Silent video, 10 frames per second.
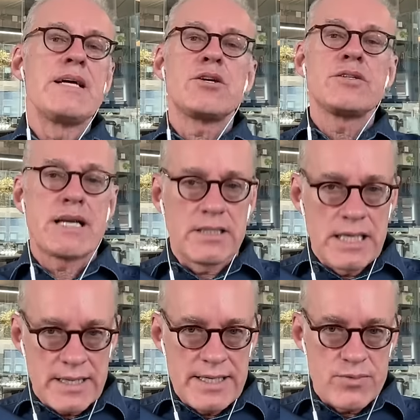Turns out a
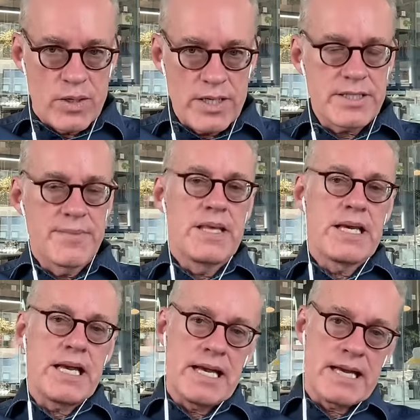lot of these worked.
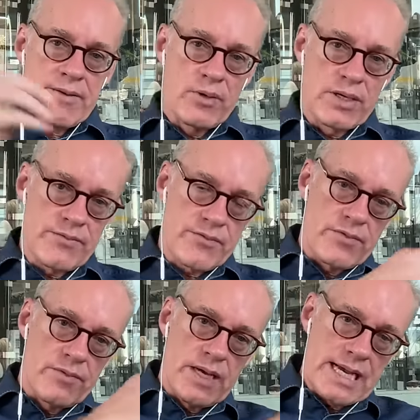And I would have
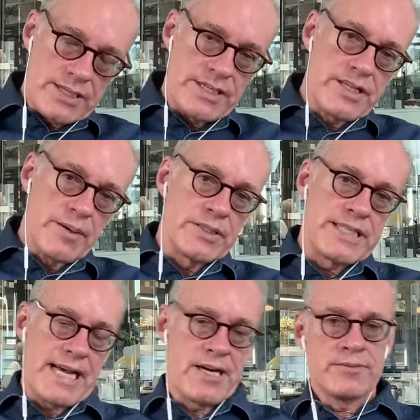actually doubled
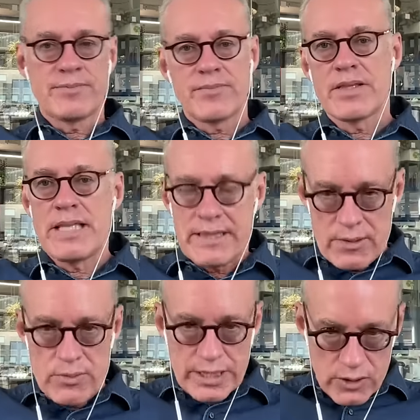down that that
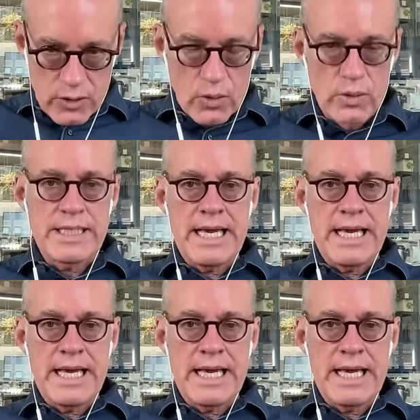was a golden